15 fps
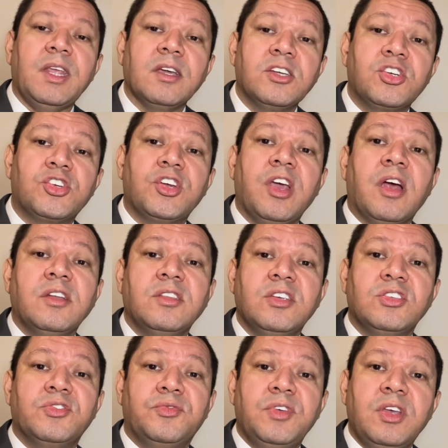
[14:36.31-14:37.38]
share
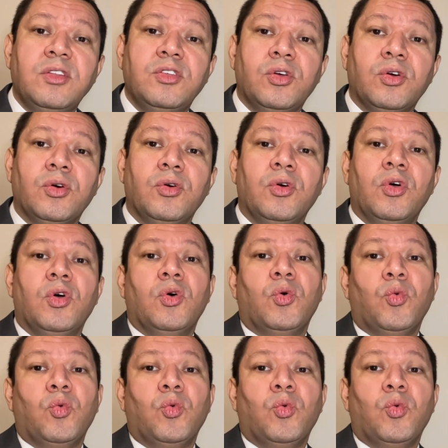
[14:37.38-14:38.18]
this video